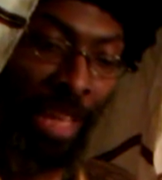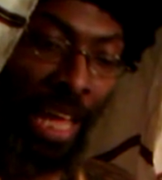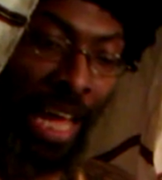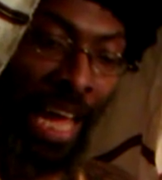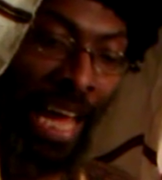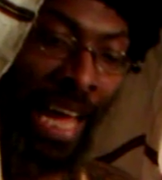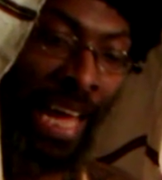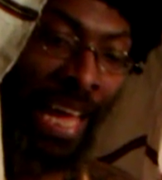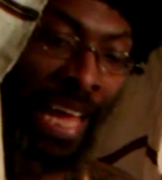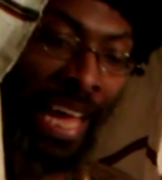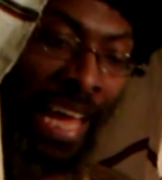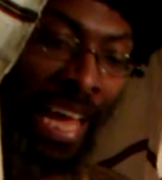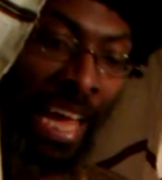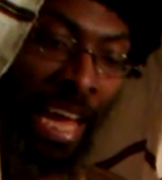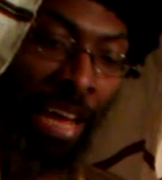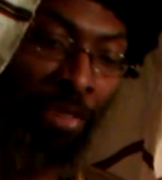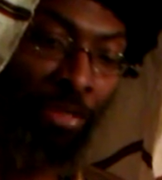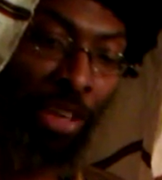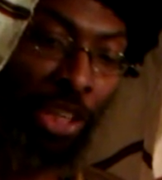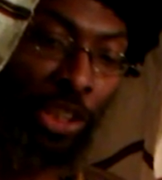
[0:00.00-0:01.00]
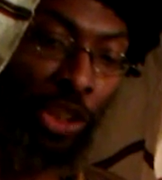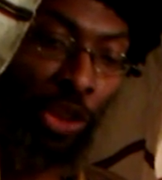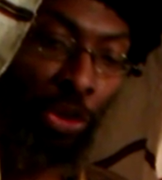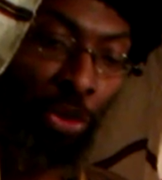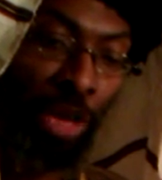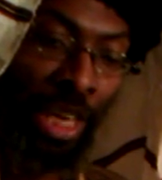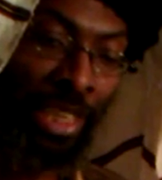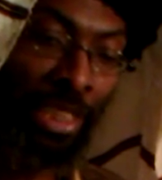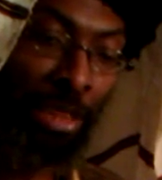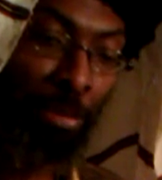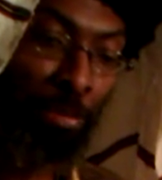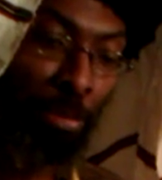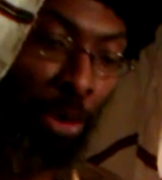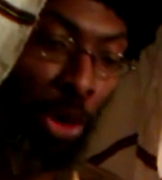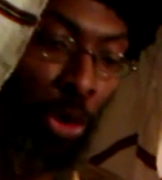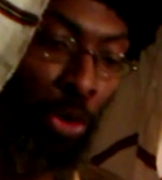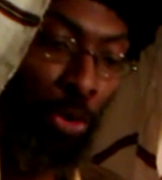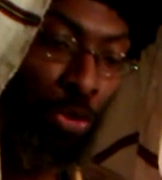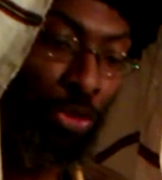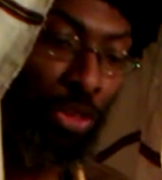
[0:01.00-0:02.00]
I have addressed
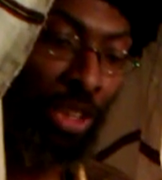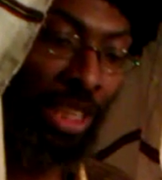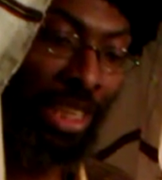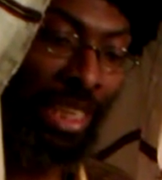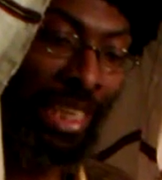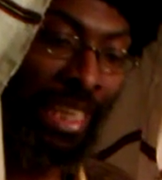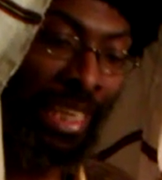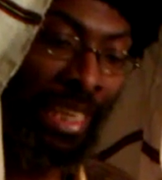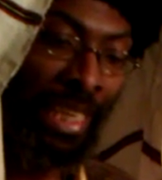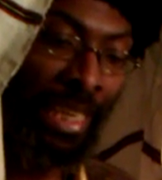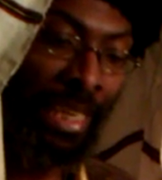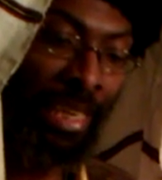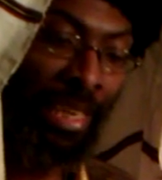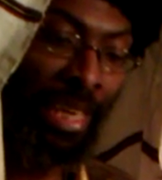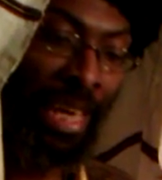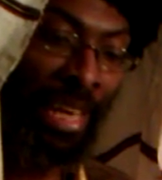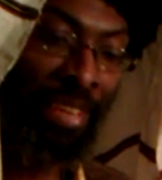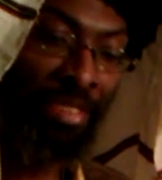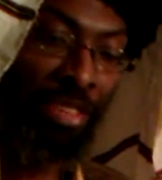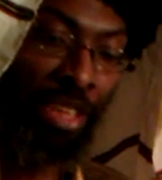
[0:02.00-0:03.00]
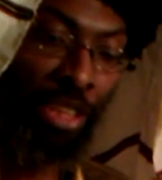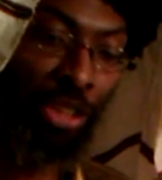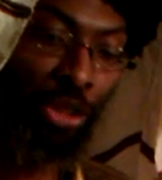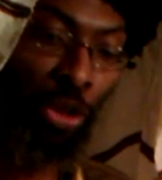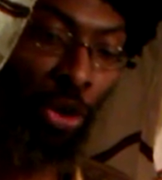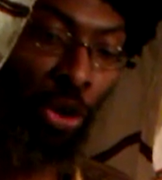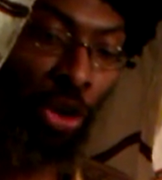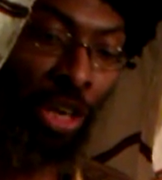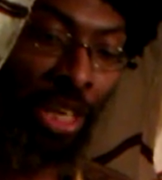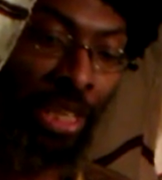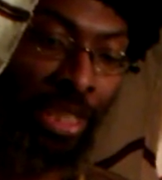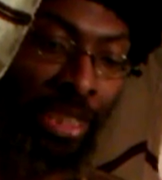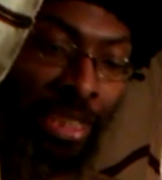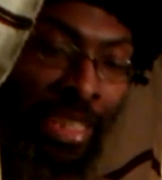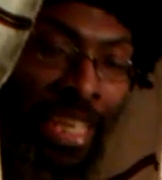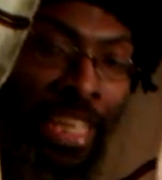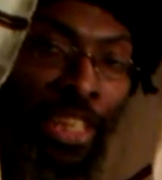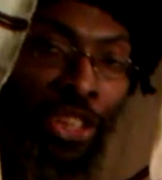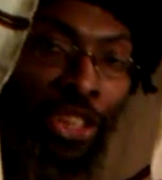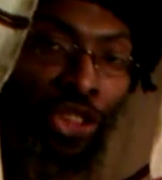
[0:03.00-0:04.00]
both the League and this
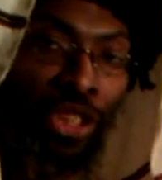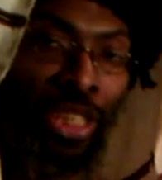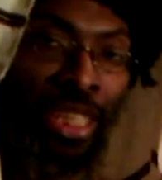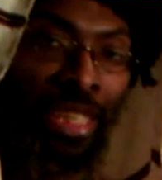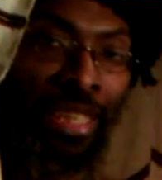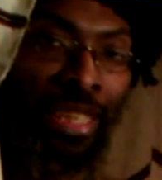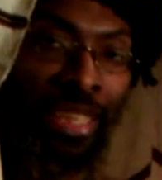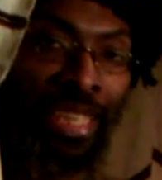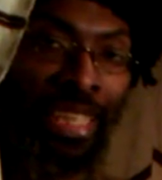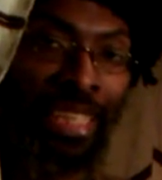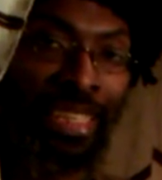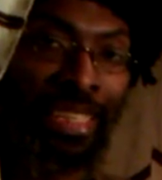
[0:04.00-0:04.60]
organization in this